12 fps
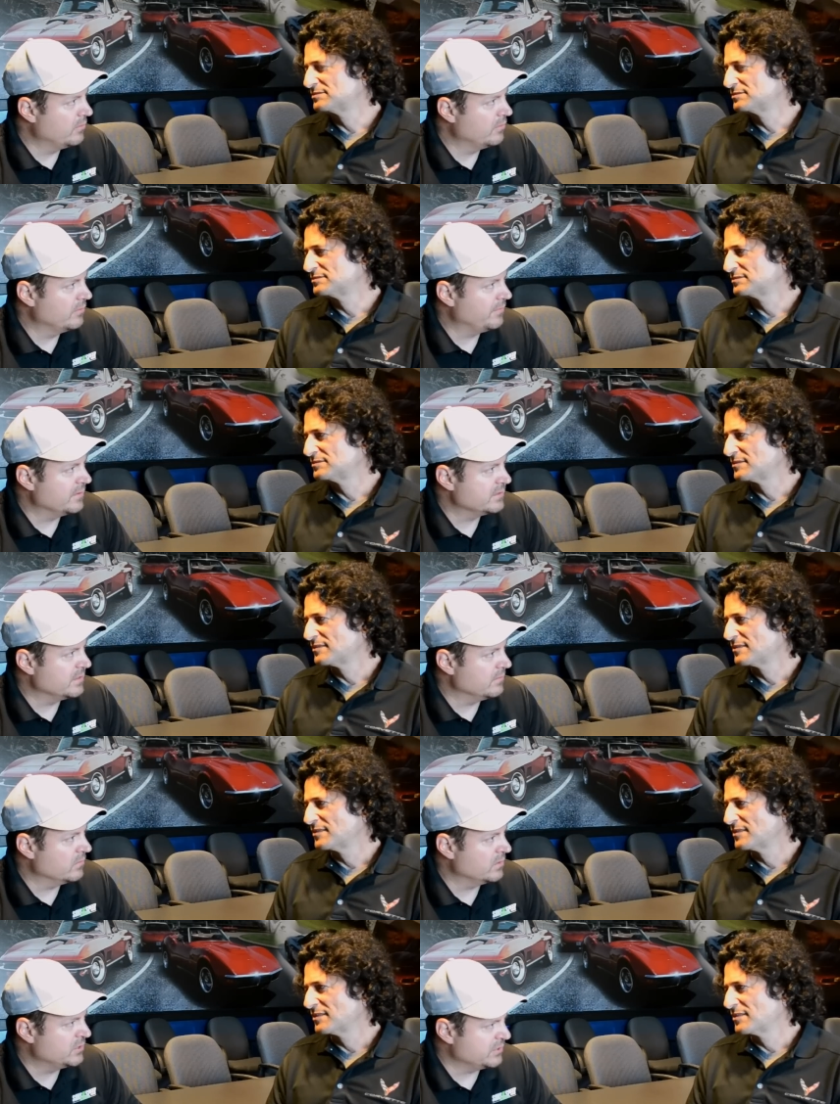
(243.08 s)
Speaker 1: roof,
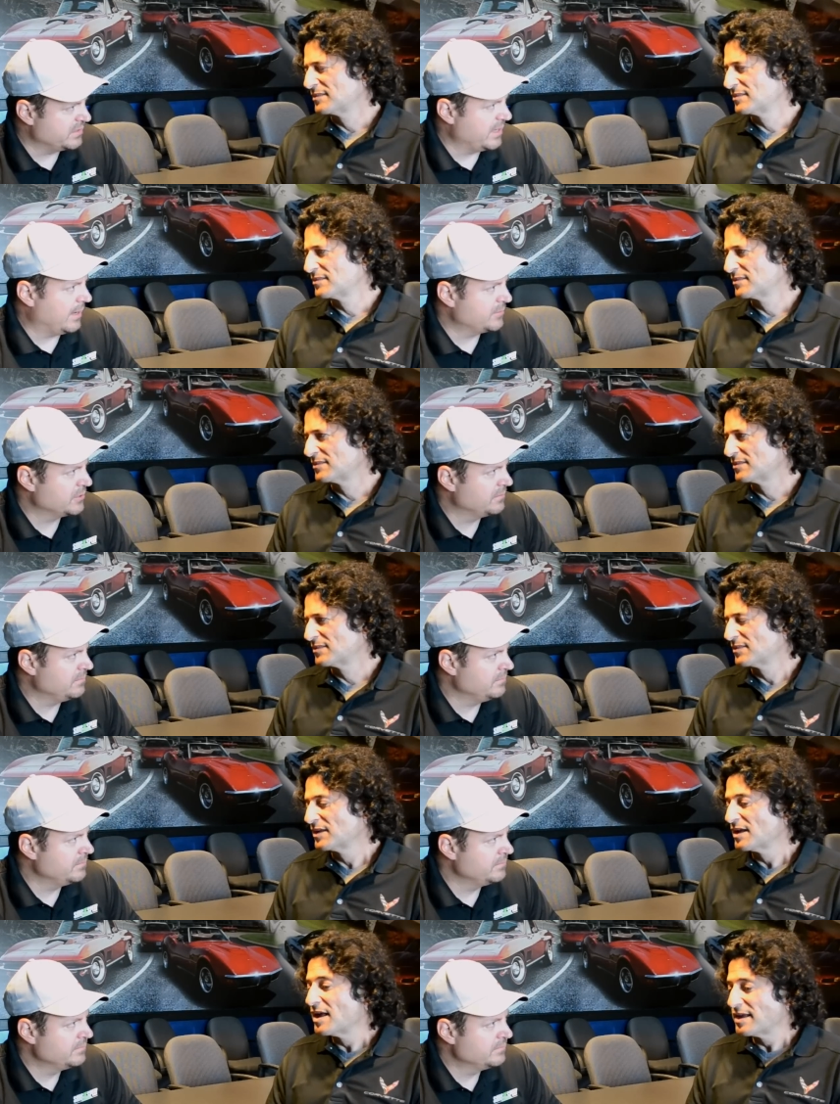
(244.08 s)
which is the option?
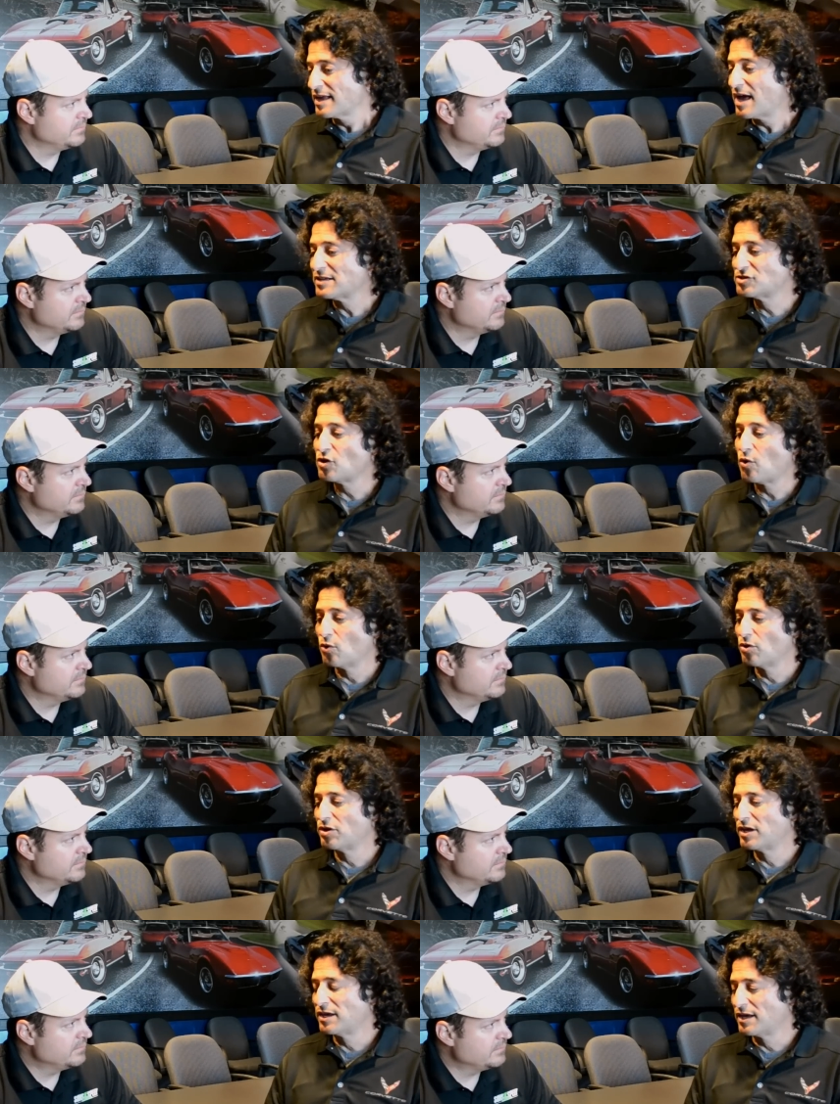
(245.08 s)
Speaker 2: Yeah, so
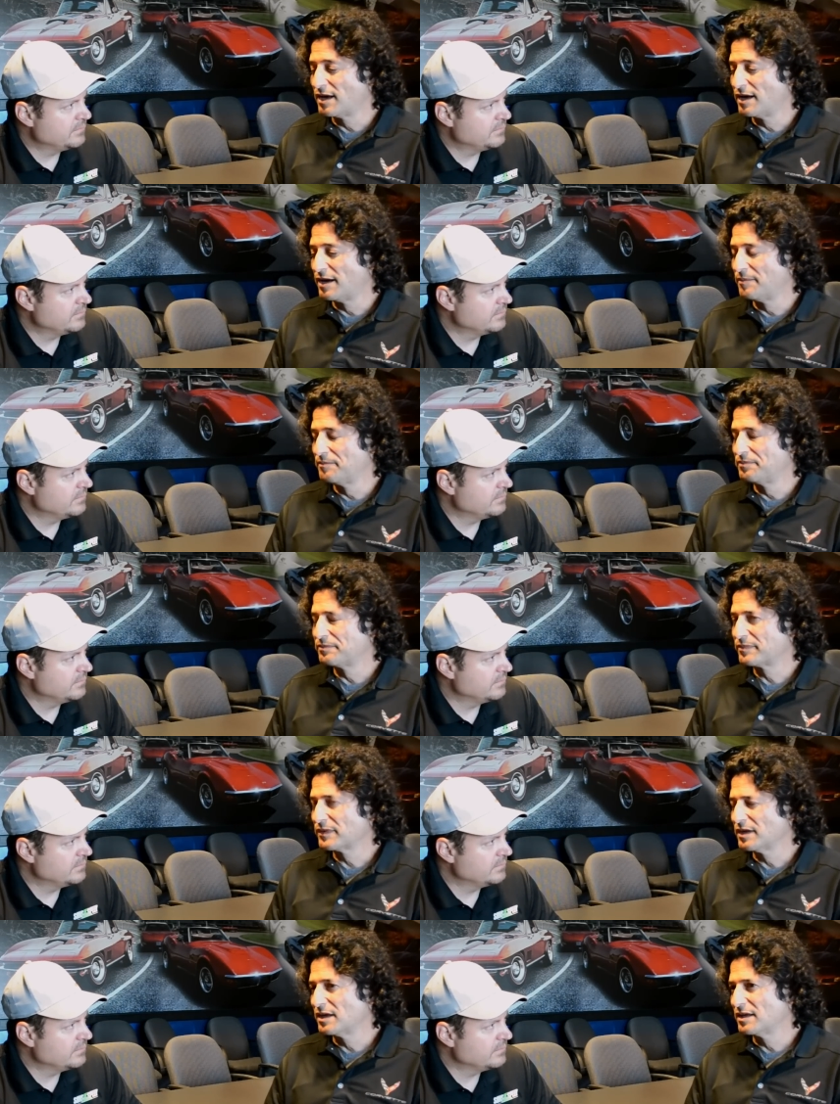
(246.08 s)
the
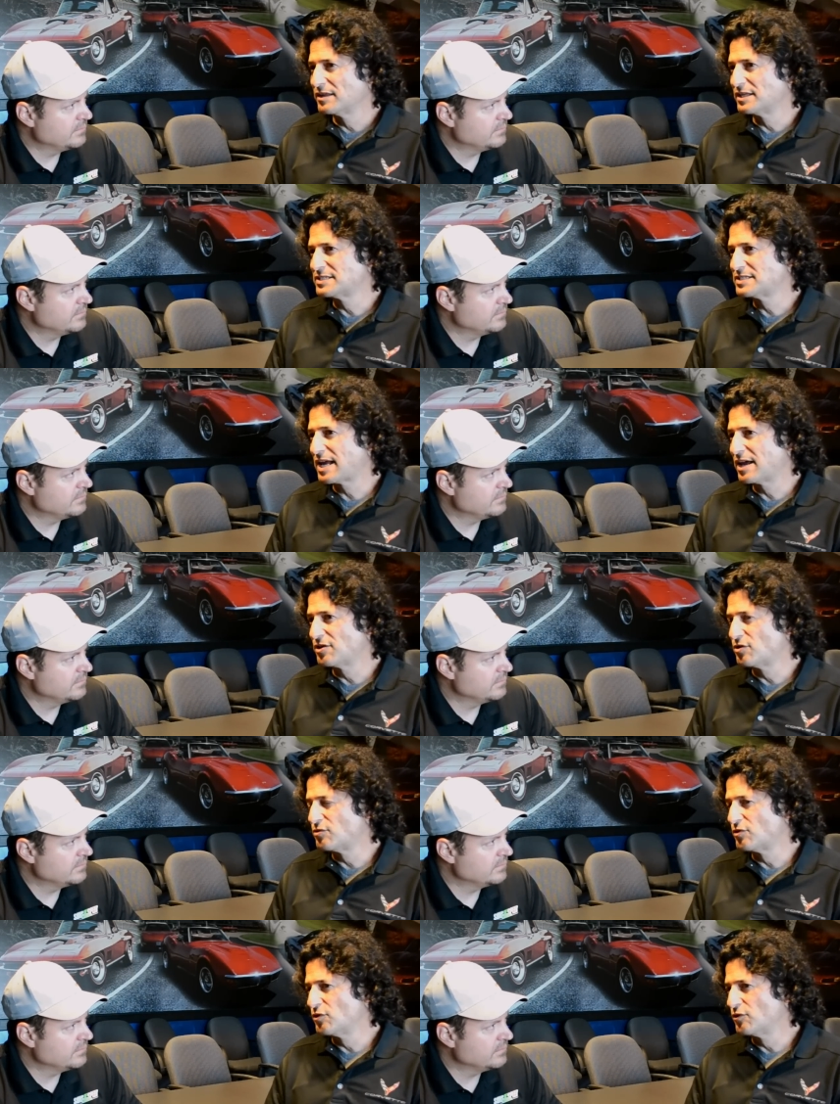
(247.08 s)
standard
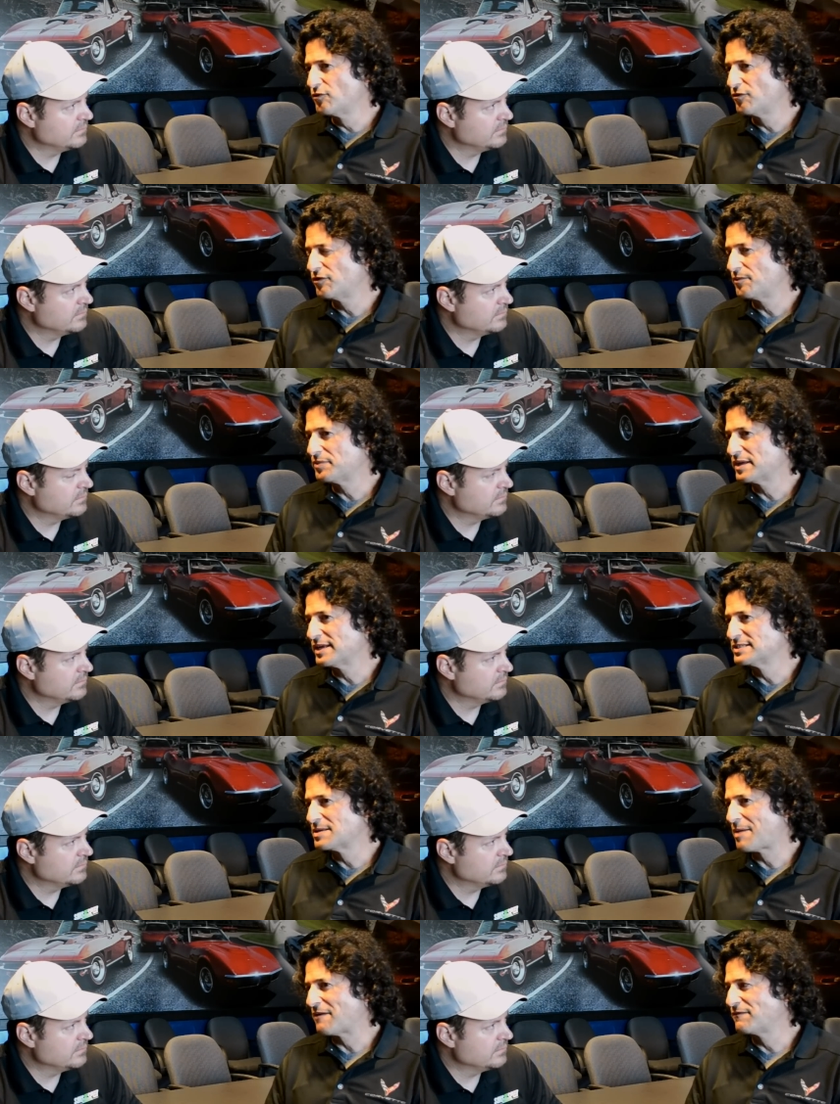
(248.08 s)
roof is
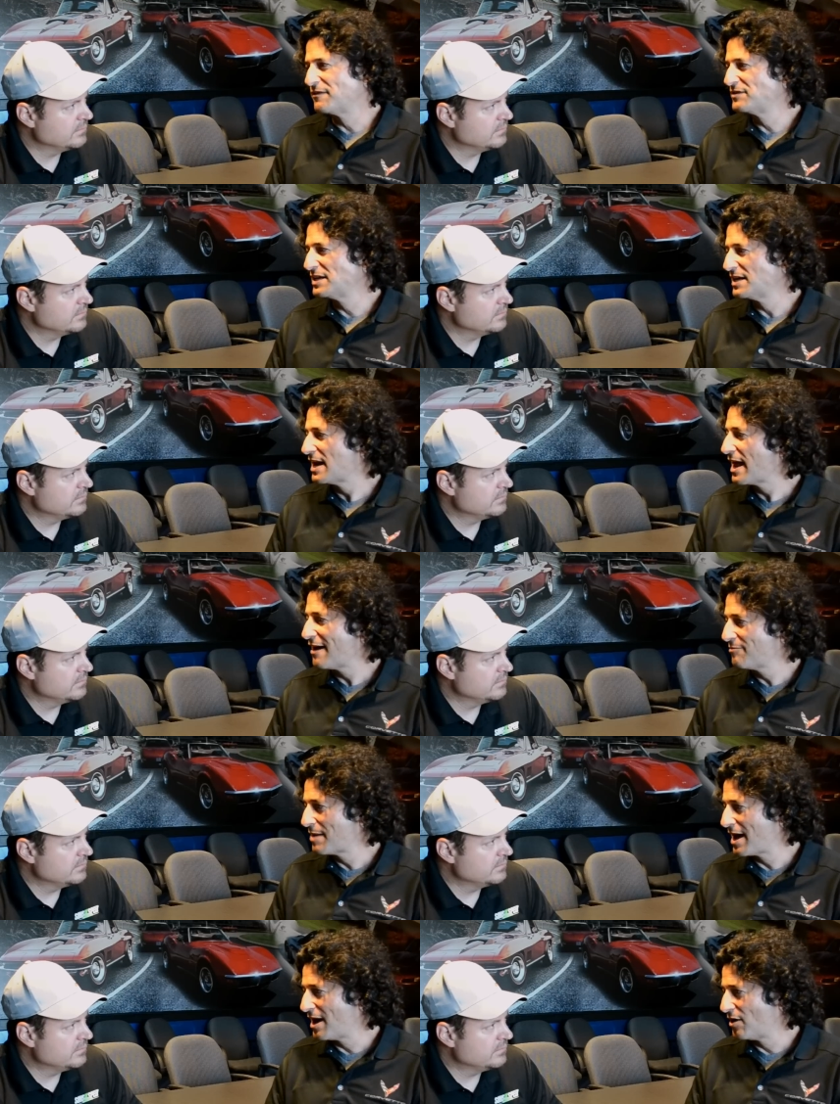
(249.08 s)
about 15.5
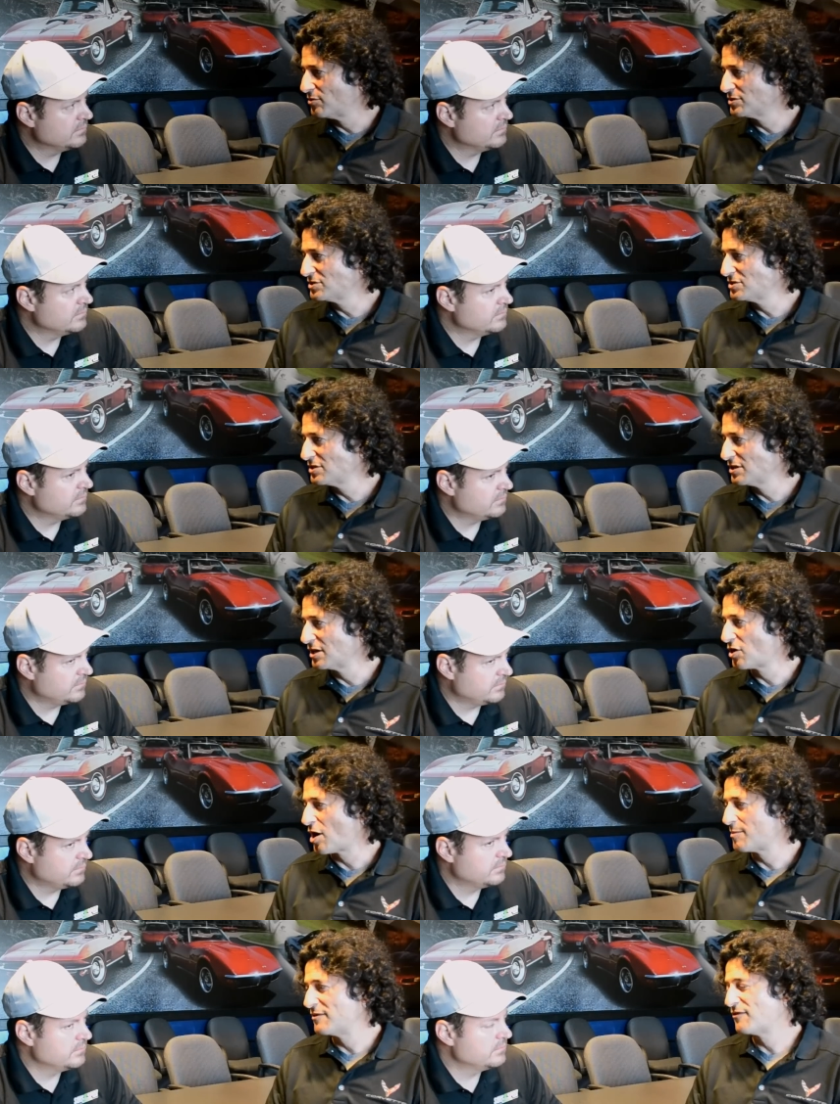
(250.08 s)
pounds, the carbon